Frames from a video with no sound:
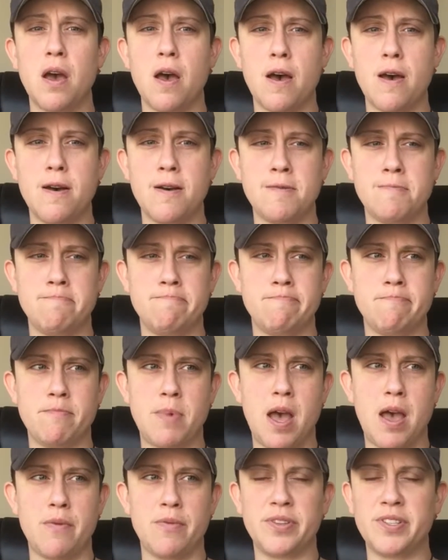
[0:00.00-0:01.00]

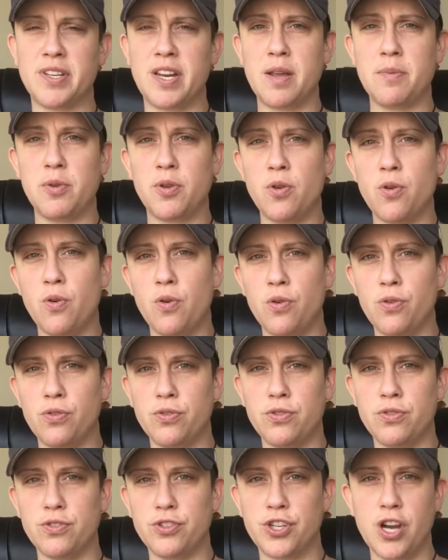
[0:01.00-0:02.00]
I wasn't able to
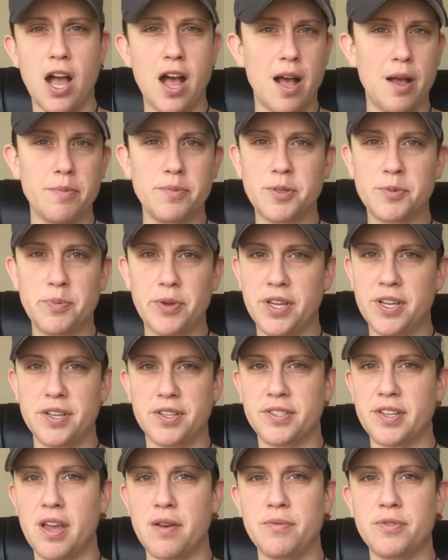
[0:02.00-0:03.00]
hold jobs
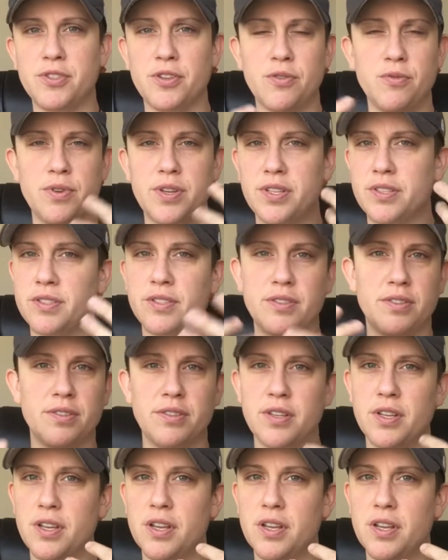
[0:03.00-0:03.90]
because I was always